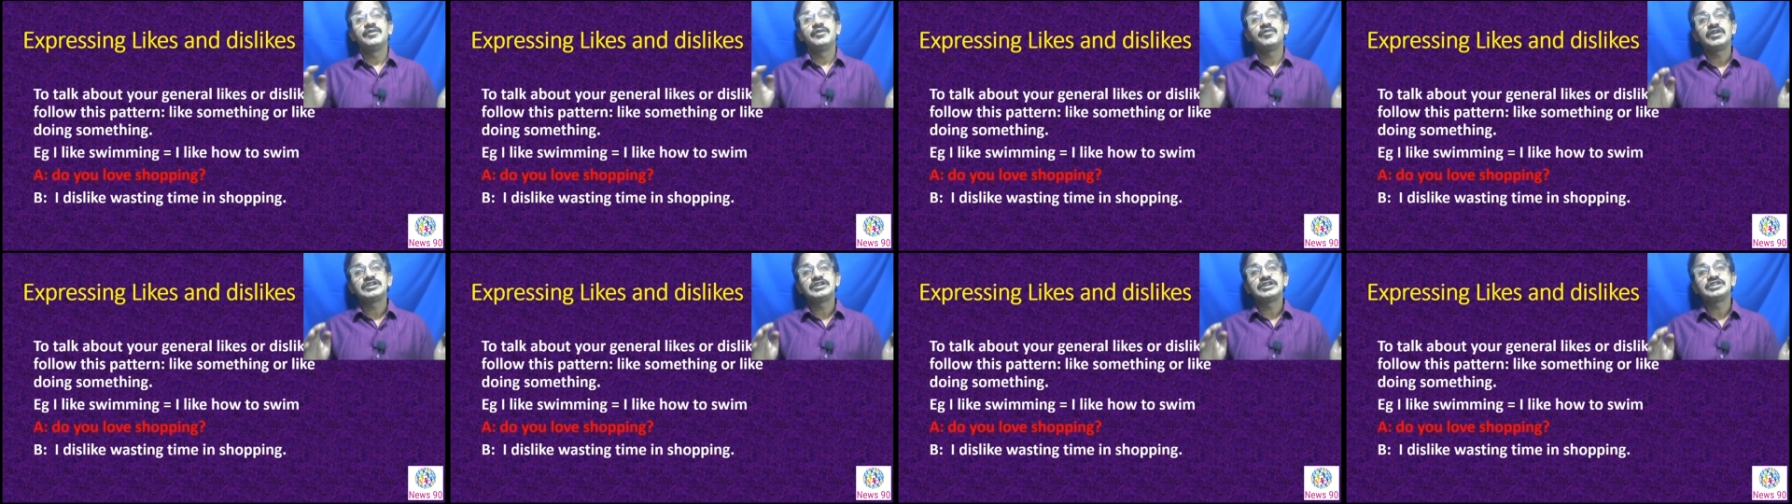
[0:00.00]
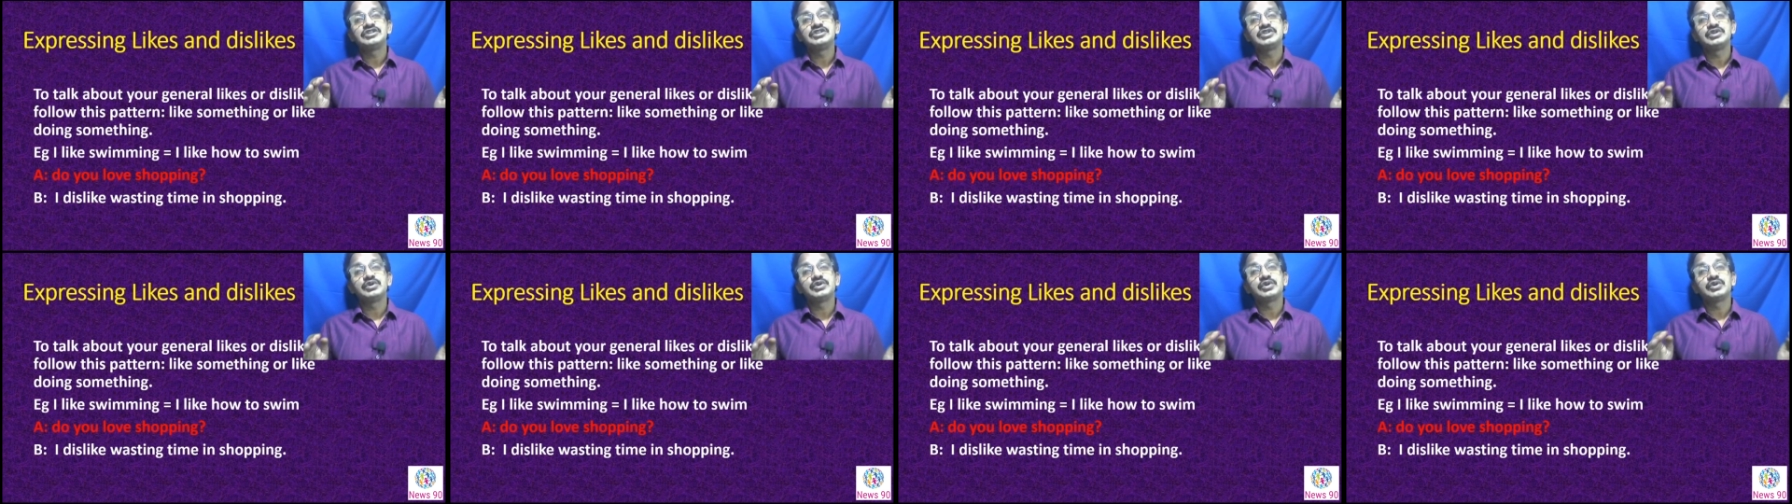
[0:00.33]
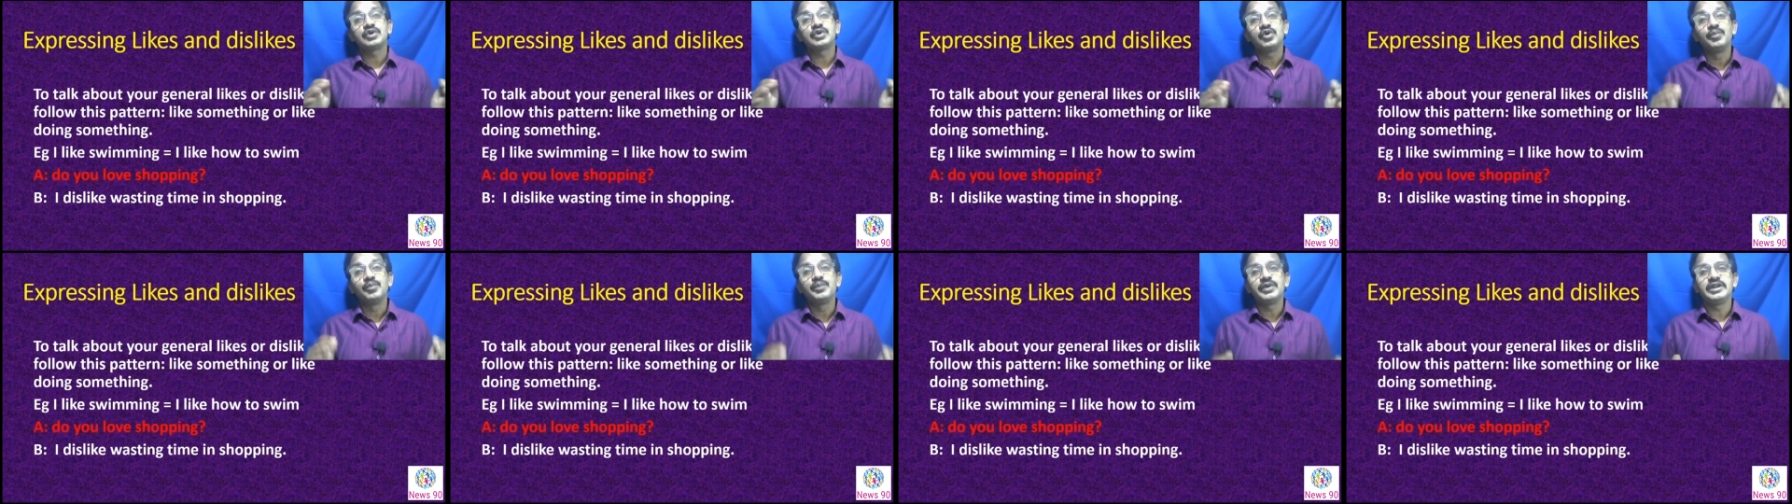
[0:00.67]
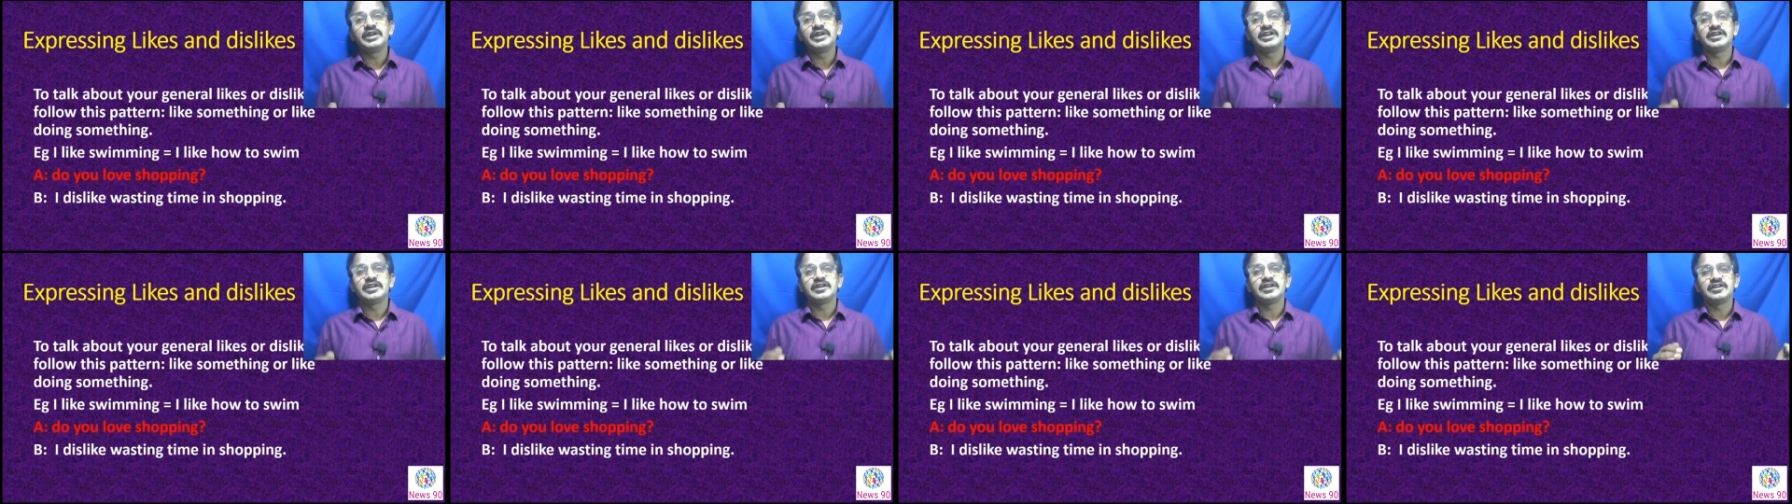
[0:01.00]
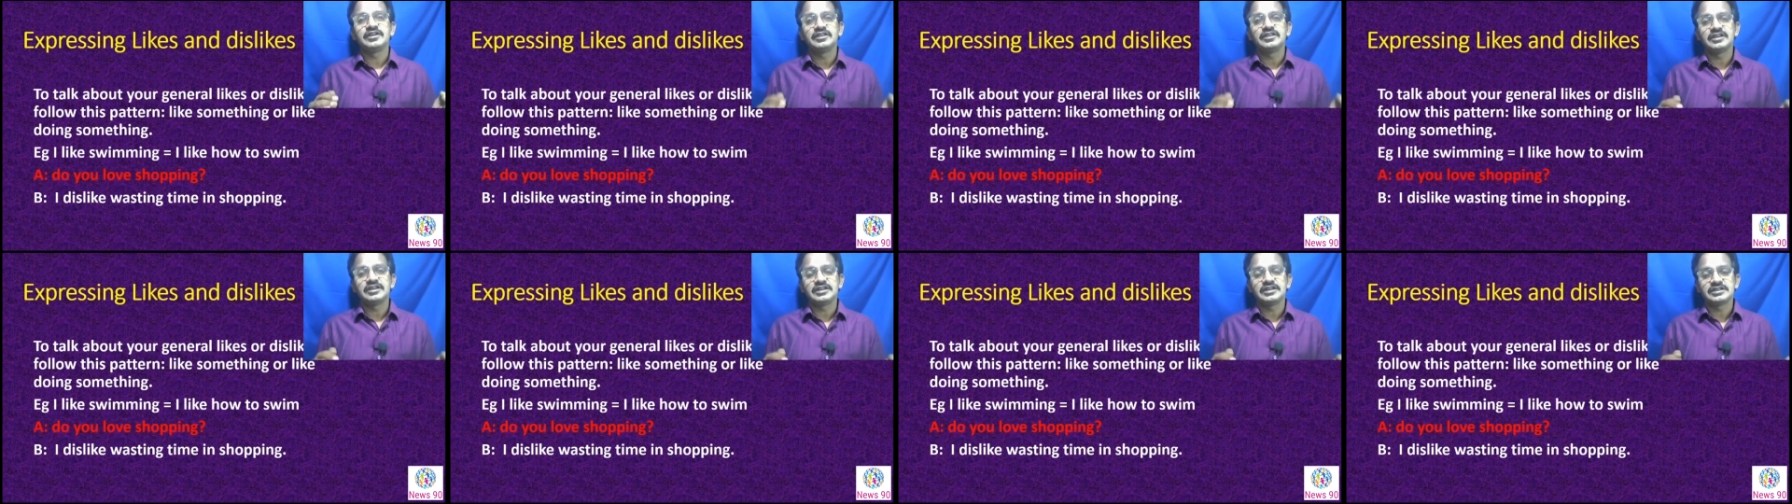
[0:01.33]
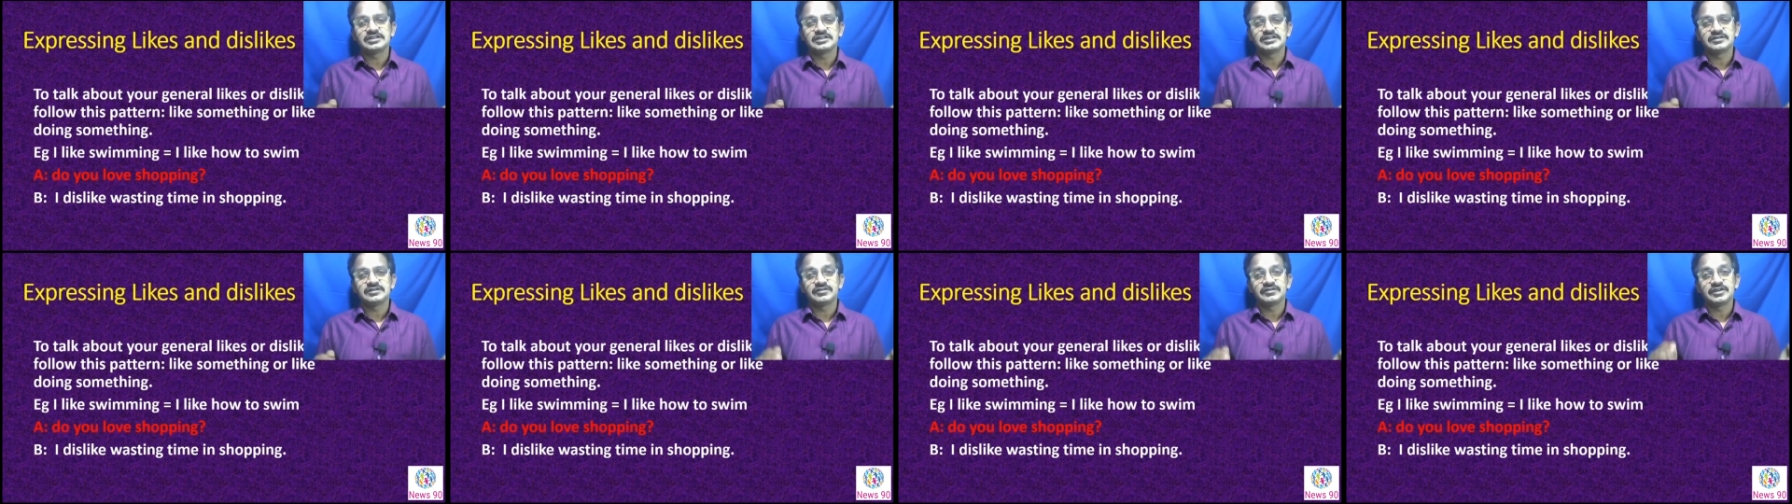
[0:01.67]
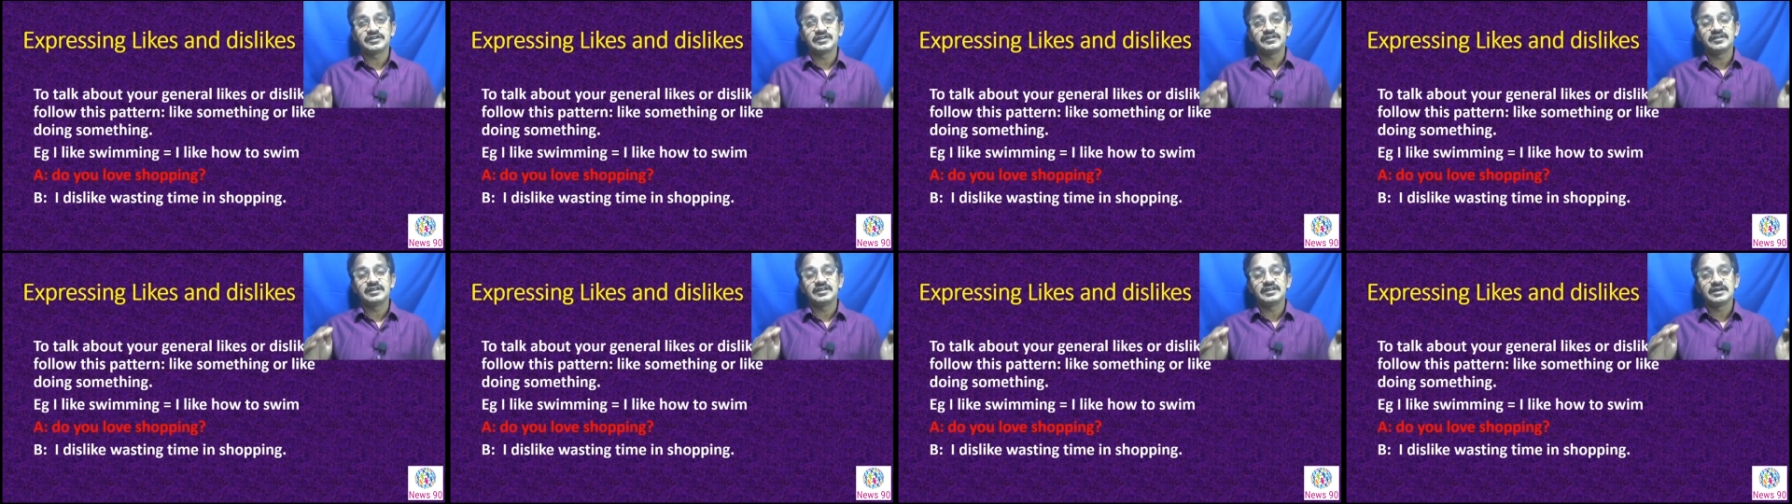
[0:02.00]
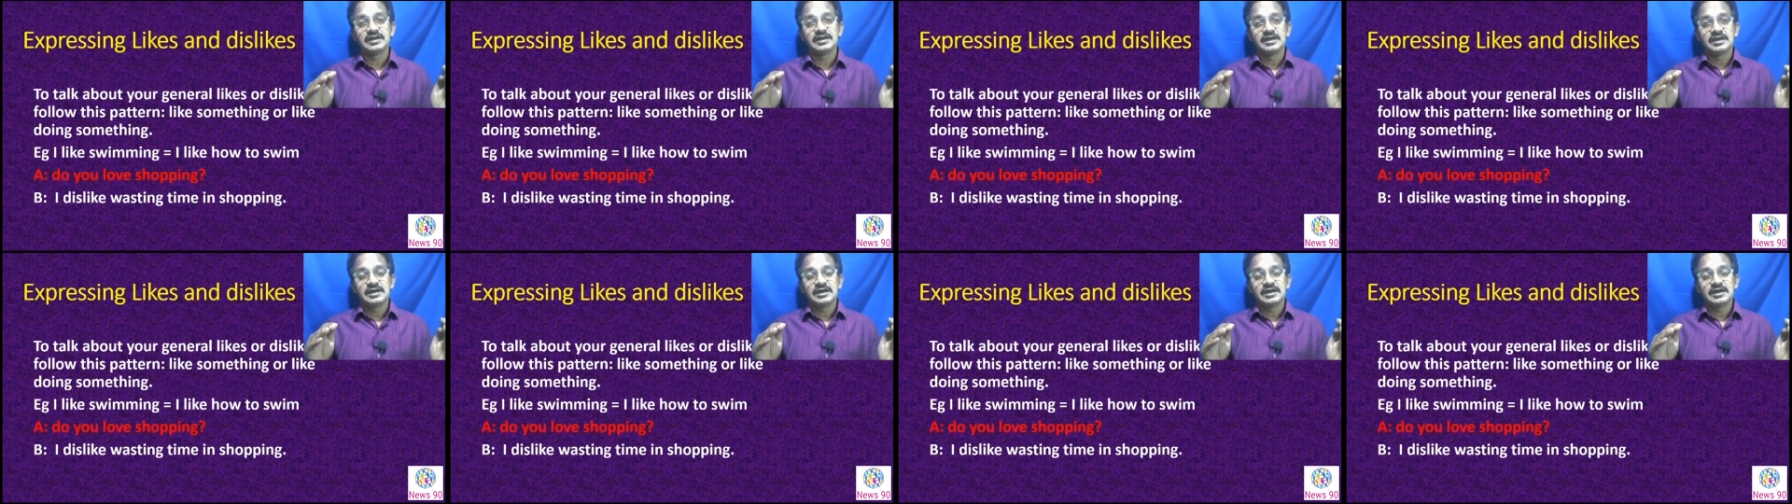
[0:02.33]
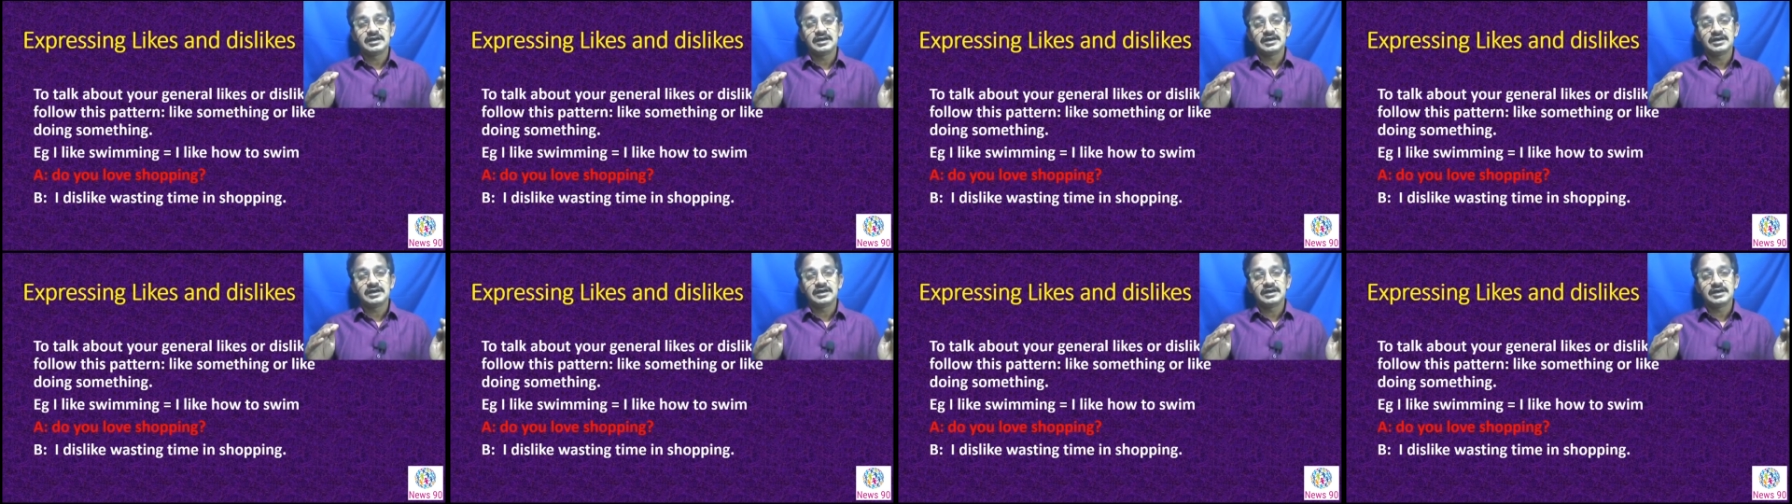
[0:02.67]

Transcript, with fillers: what is your opinion on that uh, what is the